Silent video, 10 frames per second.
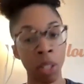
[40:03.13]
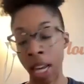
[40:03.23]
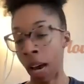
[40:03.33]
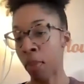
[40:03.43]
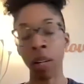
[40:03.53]

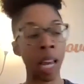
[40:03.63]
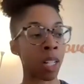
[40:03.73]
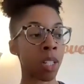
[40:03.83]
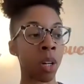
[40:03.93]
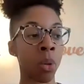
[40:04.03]
Yeah,
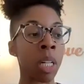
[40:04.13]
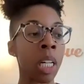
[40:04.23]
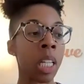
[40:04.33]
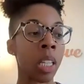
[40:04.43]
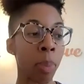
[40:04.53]
again, so
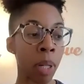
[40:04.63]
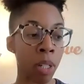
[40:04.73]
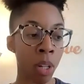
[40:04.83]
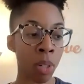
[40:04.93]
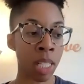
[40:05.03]

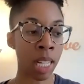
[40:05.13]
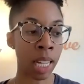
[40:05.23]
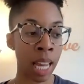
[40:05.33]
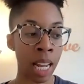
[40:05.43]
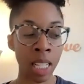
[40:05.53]
personas,
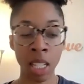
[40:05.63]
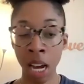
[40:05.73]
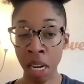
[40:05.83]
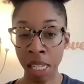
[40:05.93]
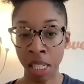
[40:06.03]
again, it's
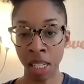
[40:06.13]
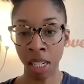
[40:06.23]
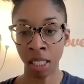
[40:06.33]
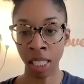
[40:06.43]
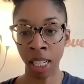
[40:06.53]
not
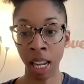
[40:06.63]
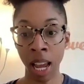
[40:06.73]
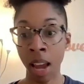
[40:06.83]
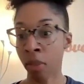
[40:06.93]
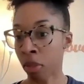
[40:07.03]
necessarily
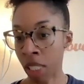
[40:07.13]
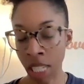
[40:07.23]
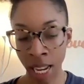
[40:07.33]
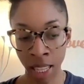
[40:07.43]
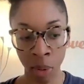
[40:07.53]
every
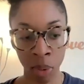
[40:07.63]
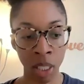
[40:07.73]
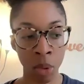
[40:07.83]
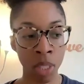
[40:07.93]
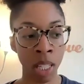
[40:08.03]
day that we're
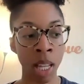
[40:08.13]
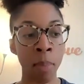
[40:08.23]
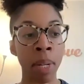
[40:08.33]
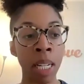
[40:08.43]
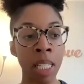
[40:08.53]
using
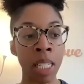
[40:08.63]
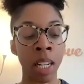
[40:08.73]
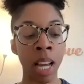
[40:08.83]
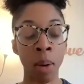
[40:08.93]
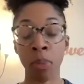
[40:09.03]
them, but it
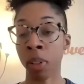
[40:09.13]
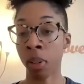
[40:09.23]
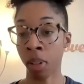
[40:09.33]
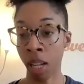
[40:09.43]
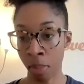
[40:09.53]
did help
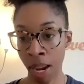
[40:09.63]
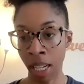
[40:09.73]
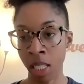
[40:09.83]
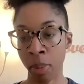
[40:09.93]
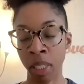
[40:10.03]
in my
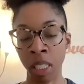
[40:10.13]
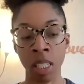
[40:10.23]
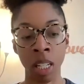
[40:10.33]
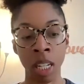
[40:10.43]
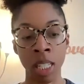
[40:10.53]

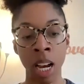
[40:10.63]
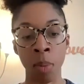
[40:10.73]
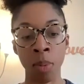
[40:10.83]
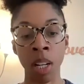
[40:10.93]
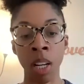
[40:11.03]
experience, it has
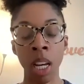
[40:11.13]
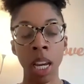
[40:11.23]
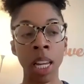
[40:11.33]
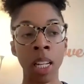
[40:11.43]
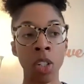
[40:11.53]
helped
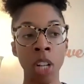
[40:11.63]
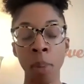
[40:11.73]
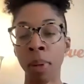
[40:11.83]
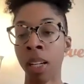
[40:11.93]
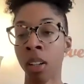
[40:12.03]
in
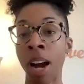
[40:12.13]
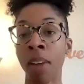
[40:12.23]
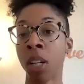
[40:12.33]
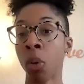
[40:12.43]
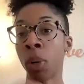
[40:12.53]
shaping and
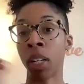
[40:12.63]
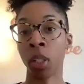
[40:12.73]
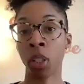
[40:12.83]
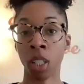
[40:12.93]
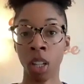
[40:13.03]
crafting where
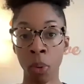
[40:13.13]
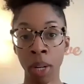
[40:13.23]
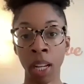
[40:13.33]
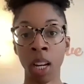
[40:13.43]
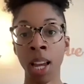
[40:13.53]
you're
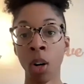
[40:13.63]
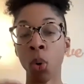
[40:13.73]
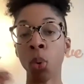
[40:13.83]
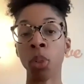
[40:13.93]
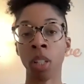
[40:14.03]
going and
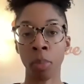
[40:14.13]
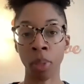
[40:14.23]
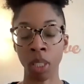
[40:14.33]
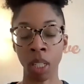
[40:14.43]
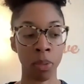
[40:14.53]
who you're
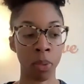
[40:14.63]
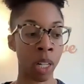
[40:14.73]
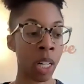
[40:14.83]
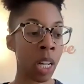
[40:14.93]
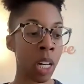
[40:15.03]
building for.